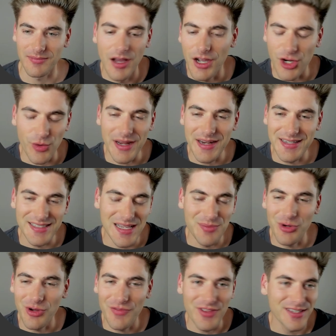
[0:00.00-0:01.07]
A great
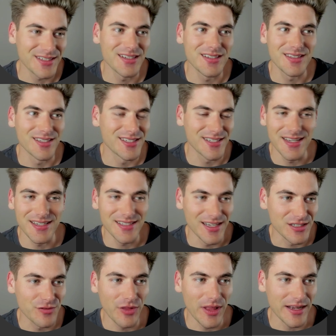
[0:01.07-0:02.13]
example of this is the
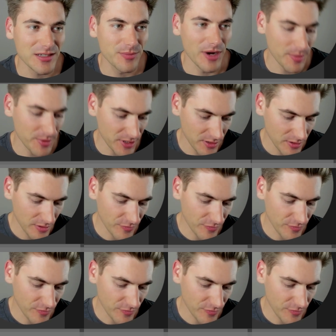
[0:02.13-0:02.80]
CSS flex property.